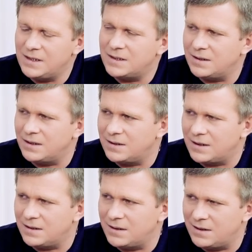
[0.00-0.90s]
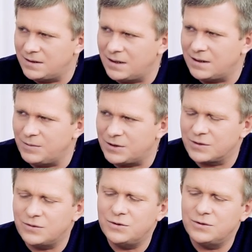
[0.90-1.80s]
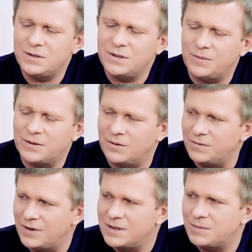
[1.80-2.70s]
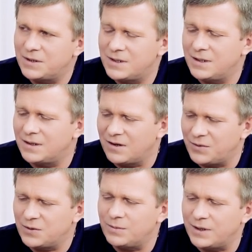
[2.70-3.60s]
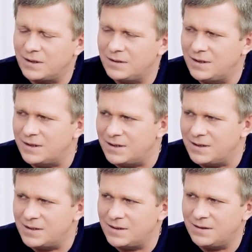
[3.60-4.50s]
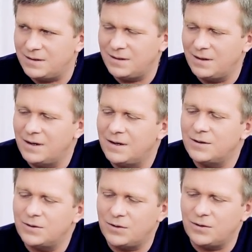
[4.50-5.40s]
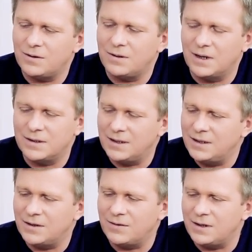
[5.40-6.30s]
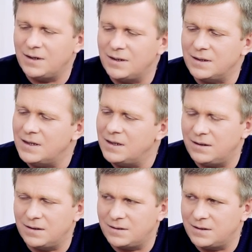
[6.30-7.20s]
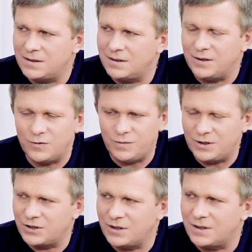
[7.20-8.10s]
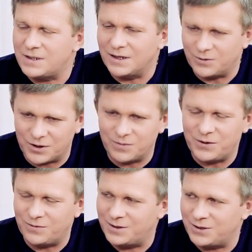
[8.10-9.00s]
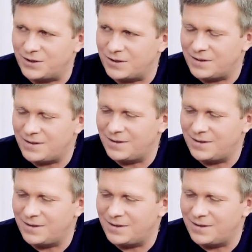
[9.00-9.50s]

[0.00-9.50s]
on the worldly life, then 20%, then came down to 10%. However, their activity wasn't decreasing, but only increasing.